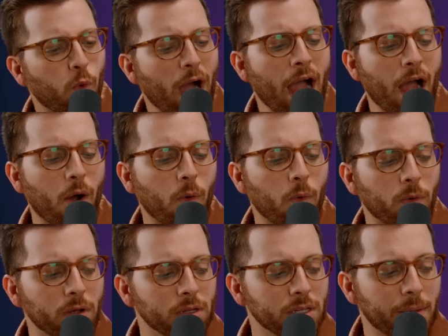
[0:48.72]

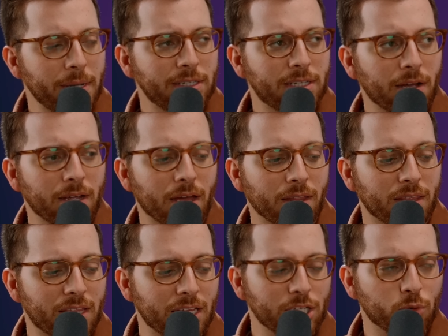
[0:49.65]
Wow. Let me tell you,
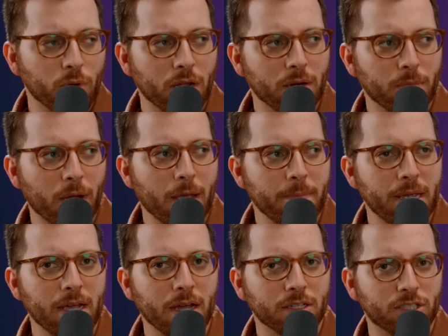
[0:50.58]
this one might
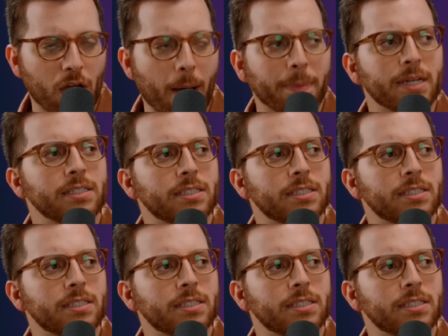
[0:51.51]
be a top